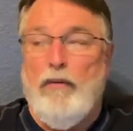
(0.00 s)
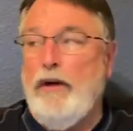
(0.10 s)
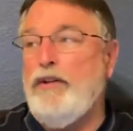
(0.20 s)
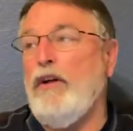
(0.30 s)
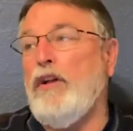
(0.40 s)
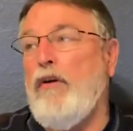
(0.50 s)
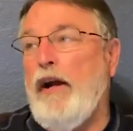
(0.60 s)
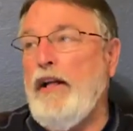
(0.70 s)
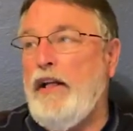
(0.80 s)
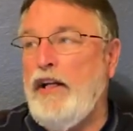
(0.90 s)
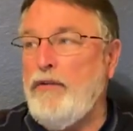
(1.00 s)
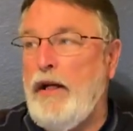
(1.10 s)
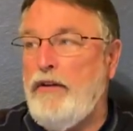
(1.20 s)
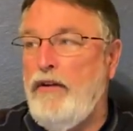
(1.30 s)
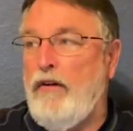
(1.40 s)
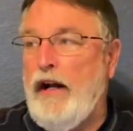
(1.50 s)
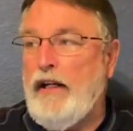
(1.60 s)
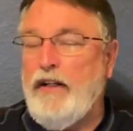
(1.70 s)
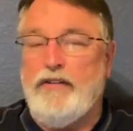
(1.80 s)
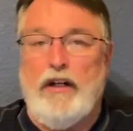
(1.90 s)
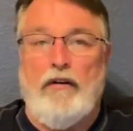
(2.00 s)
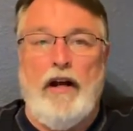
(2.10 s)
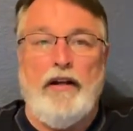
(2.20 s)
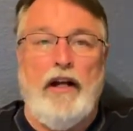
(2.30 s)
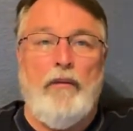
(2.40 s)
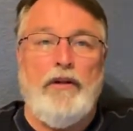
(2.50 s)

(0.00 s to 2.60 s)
We took the grandkids, we've got 2 grandkids here right now,